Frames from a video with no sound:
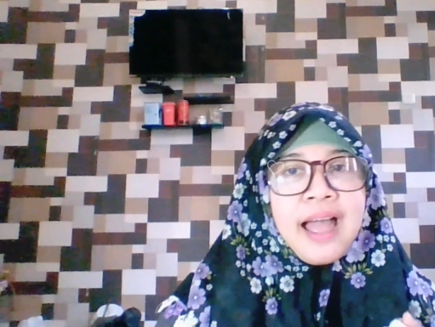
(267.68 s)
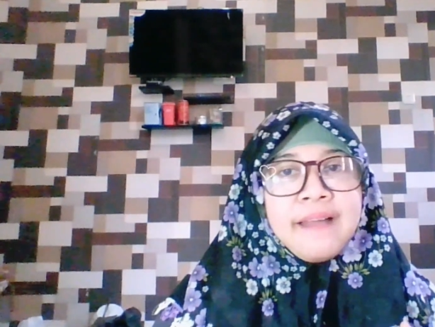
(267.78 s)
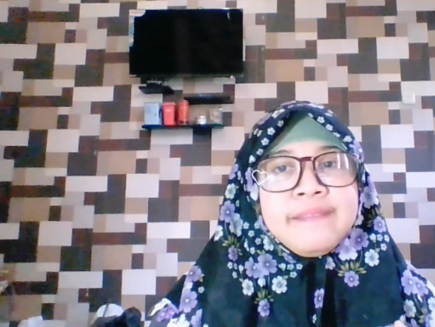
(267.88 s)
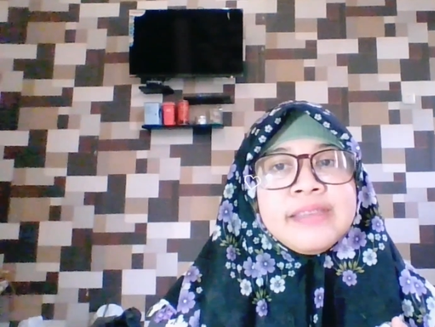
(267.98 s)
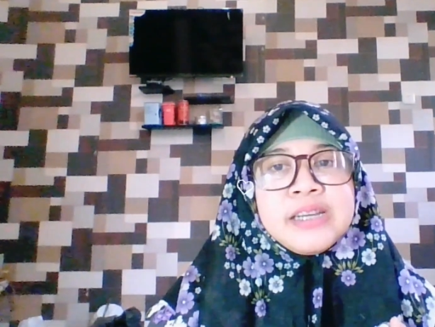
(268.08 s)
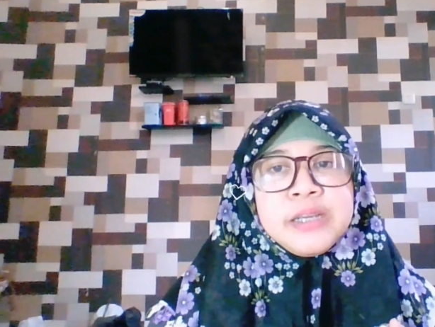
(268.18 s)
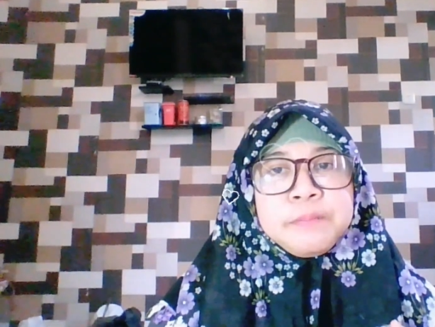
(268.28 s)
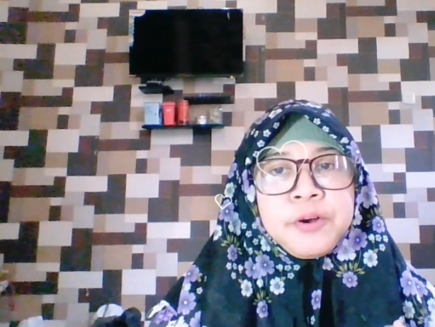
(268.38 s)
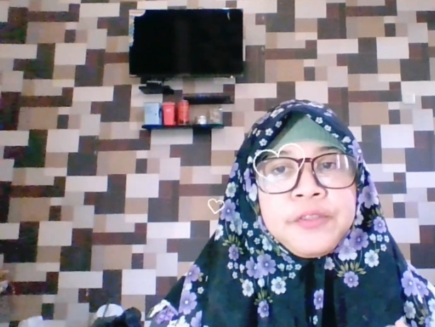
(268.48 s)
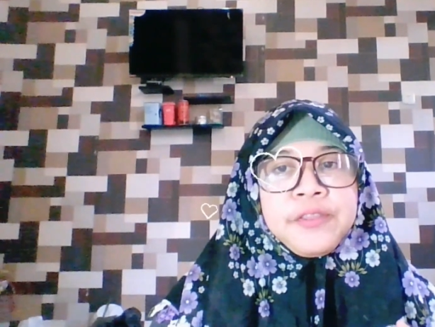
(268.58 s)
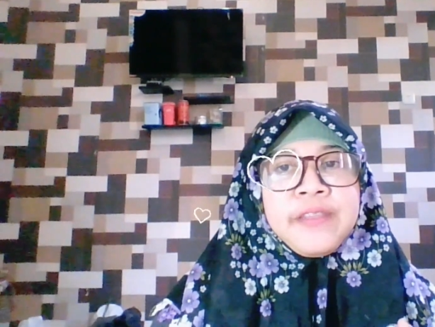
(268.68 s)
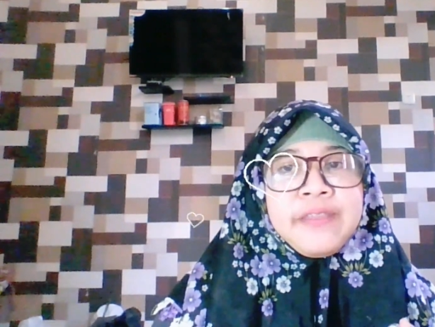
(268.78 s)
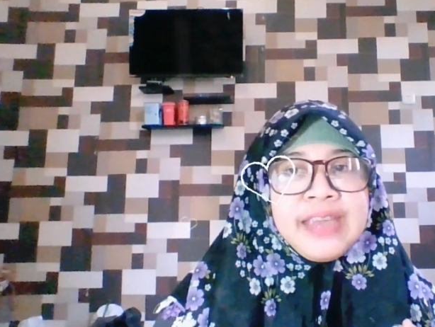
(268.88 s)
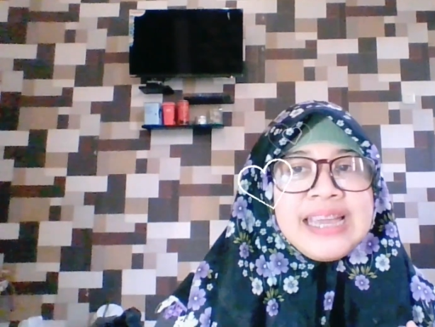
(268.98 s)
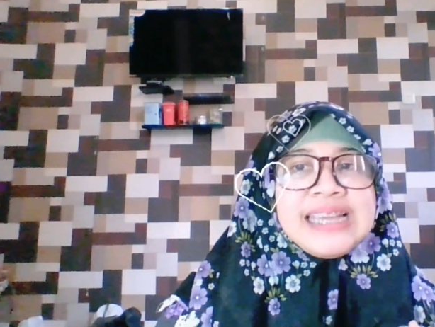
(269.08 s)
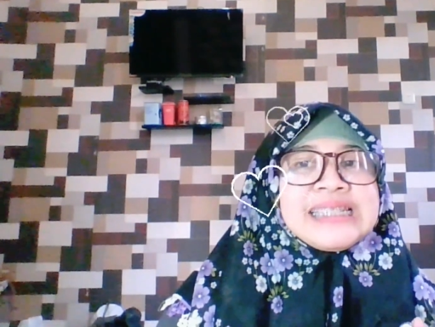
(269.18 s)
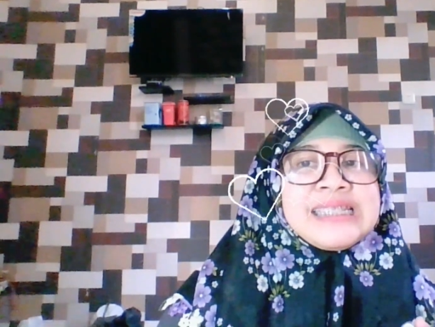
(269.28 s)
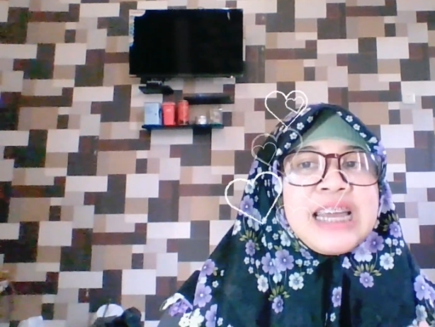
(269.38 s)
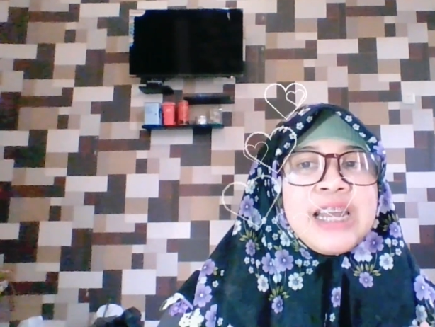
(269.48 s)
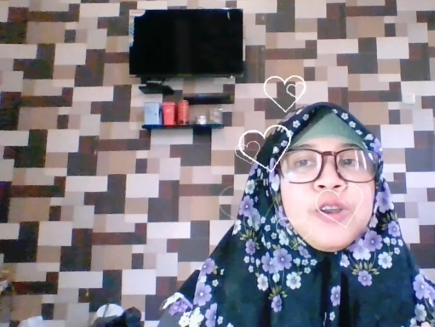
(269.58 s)
And the important thing
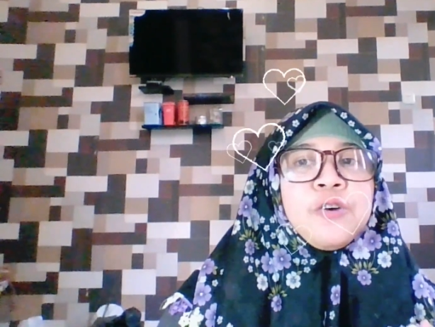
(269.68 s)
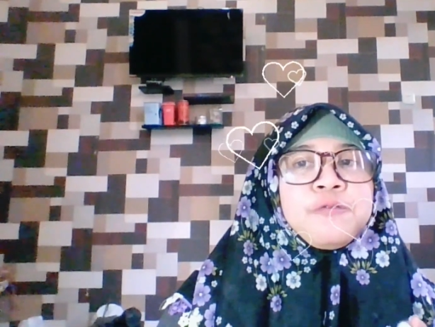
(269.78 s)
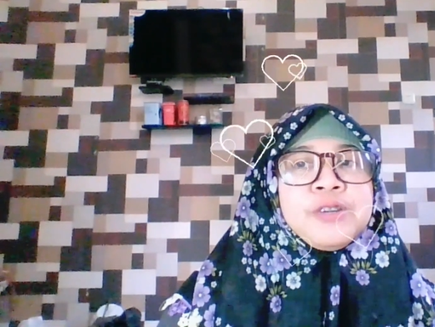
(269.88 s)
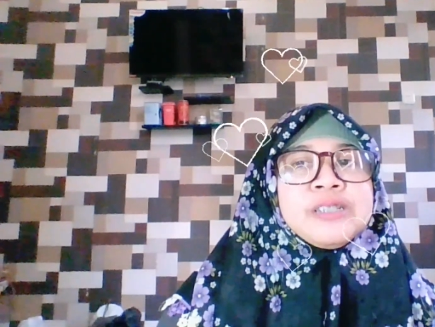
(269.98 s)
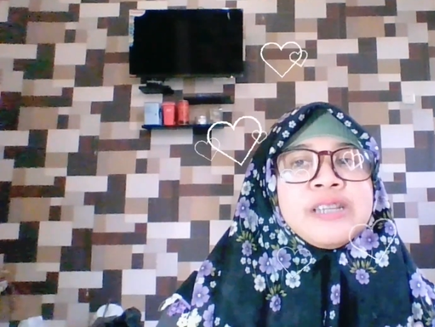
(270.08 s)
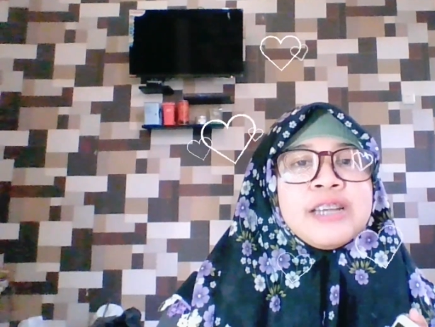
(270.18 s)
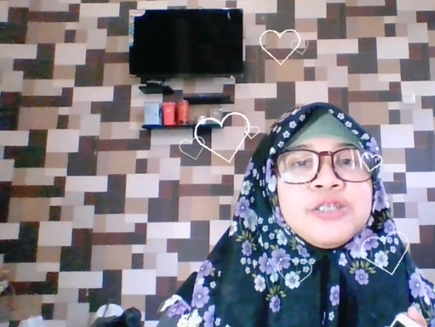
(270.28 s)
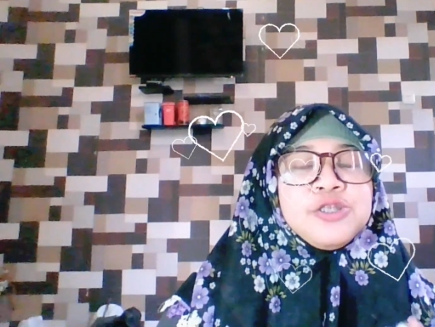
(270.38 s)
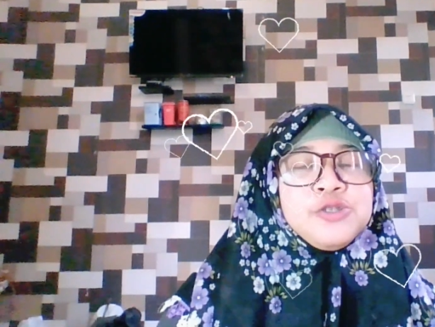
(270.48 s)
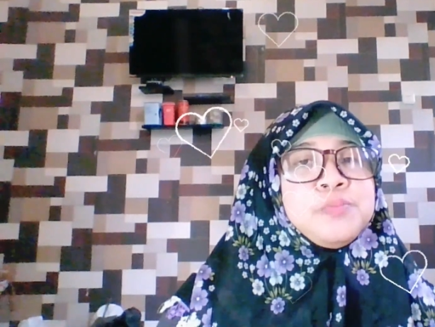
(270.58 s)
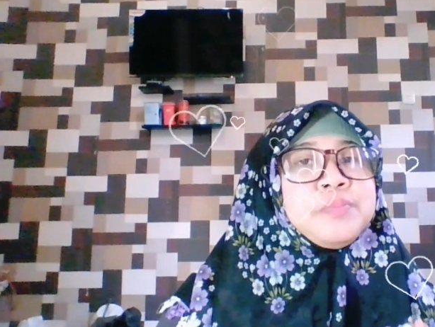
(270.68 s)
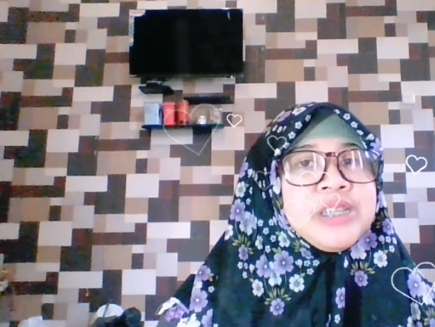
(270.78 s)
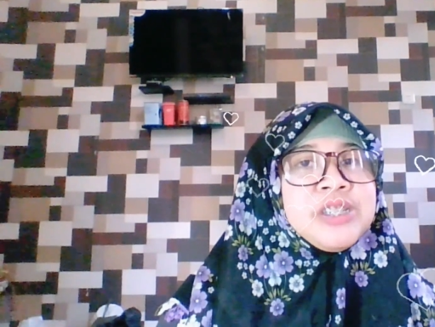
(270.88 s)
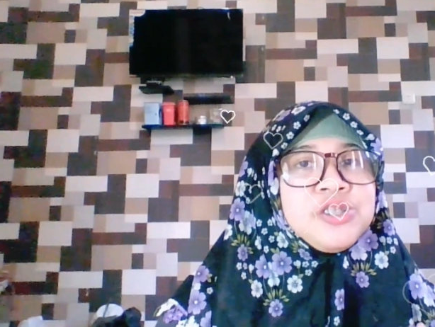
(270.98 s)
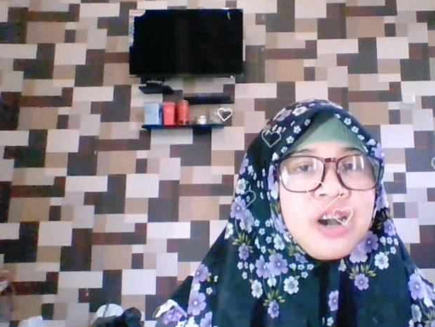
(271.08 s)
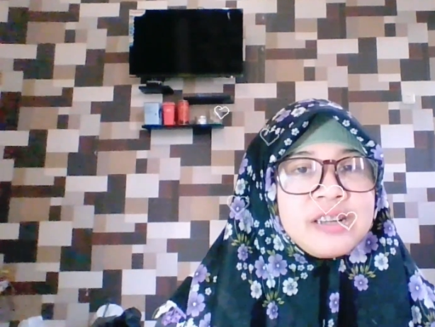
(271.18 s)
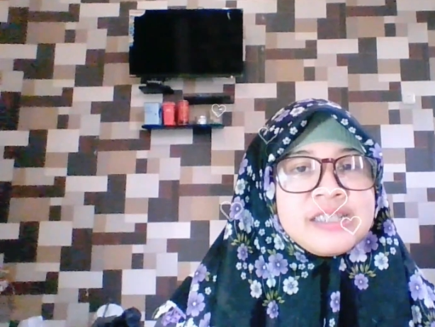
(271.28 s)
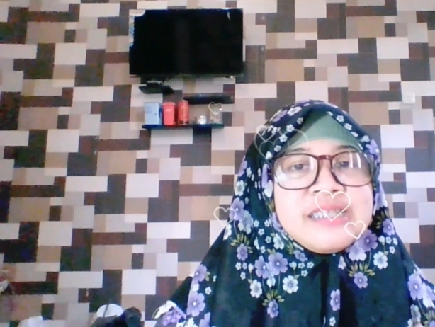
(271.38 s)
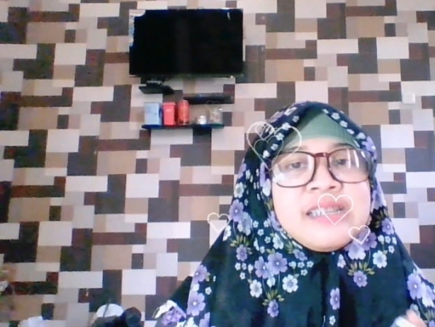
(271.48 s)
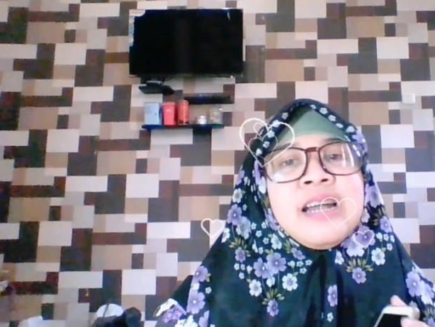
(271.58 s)
is that novice has to be
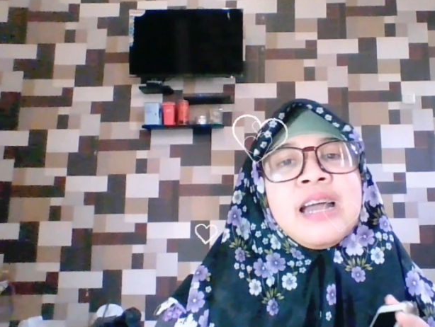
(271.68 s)
charged.